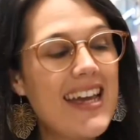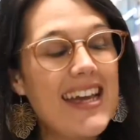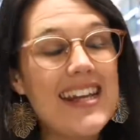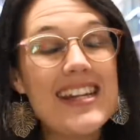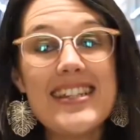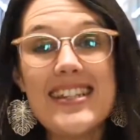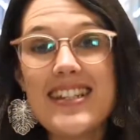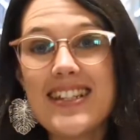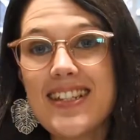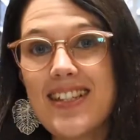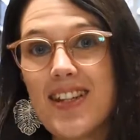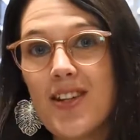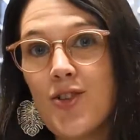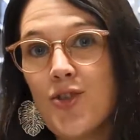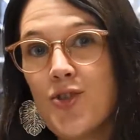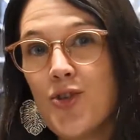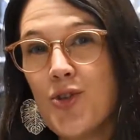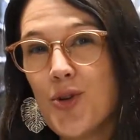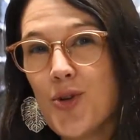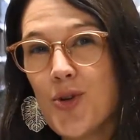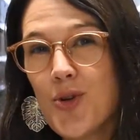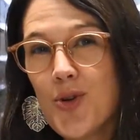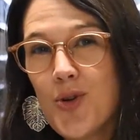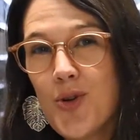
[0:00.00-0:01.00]
Is this a
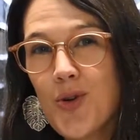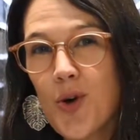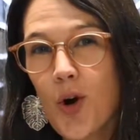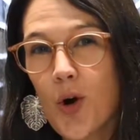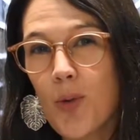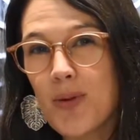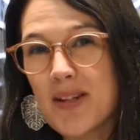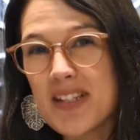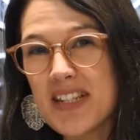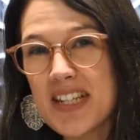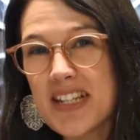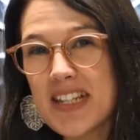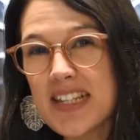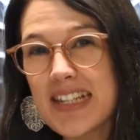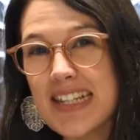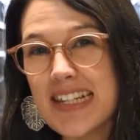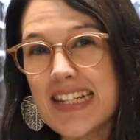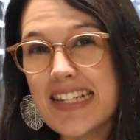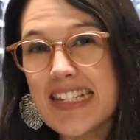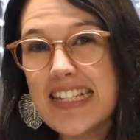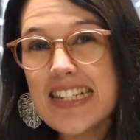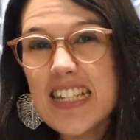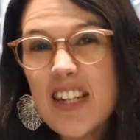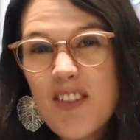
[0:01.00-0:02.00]
new or
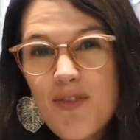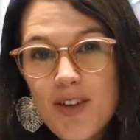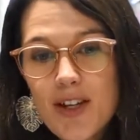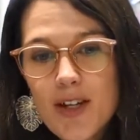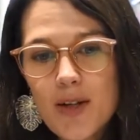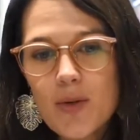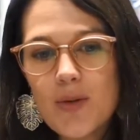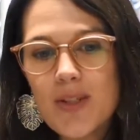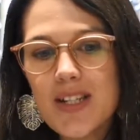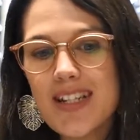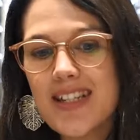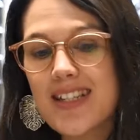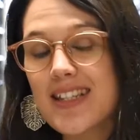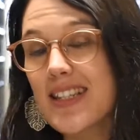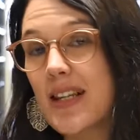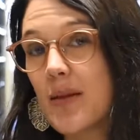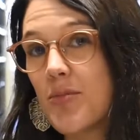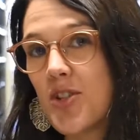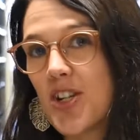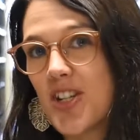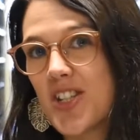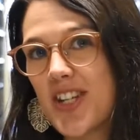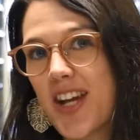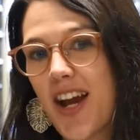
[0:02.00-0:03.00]
particularly difficult
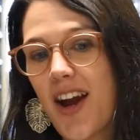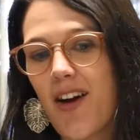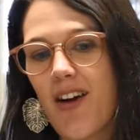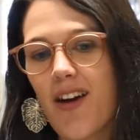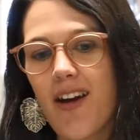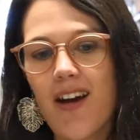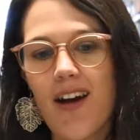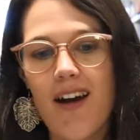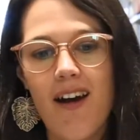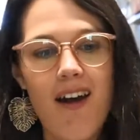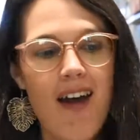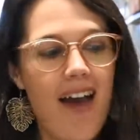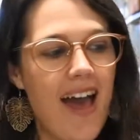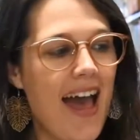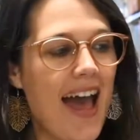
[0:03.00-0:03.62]
subject area?